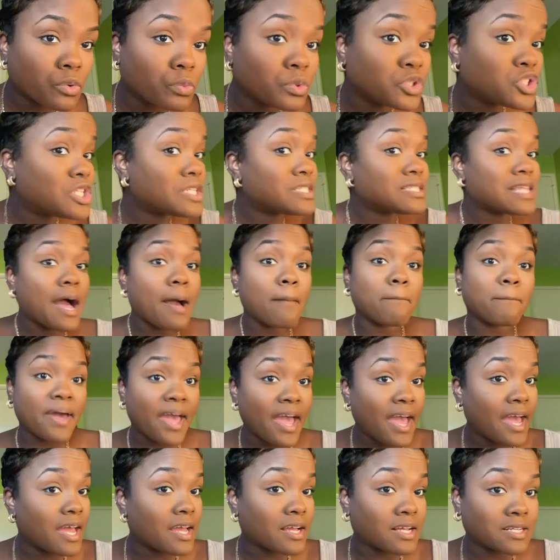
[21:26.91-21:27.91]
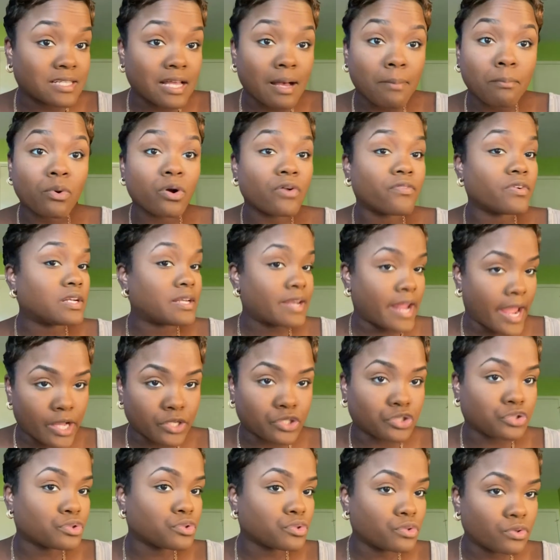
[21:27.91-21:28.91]
which is not bad, because I'm more of a
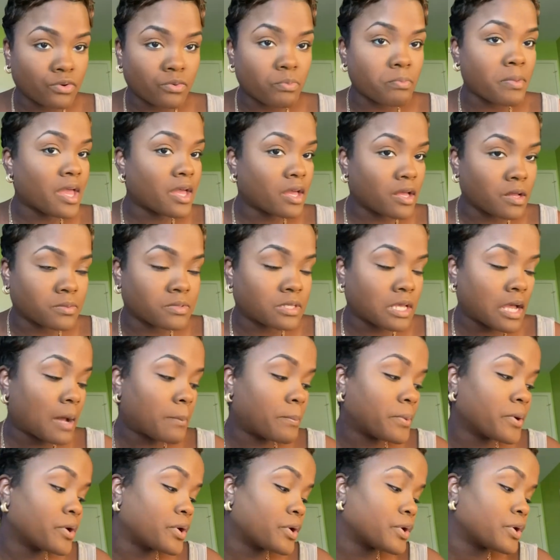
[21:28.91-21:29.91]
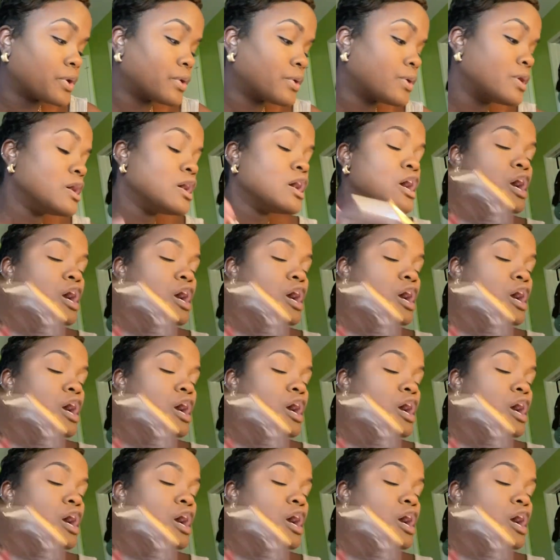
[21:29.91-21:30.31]
natural makeup type of girl.